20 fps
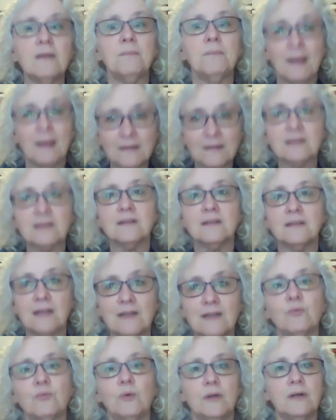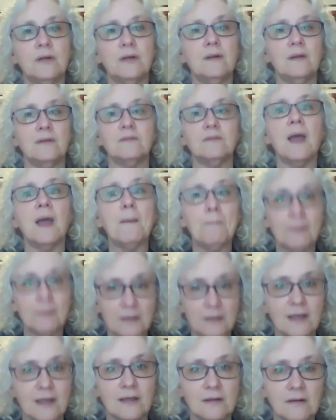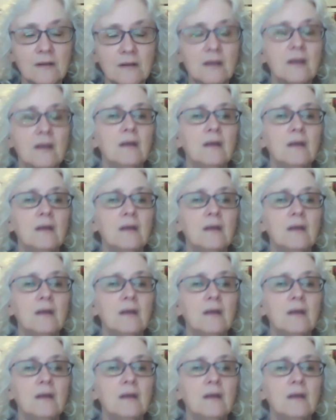Basically, that's what it is. I played.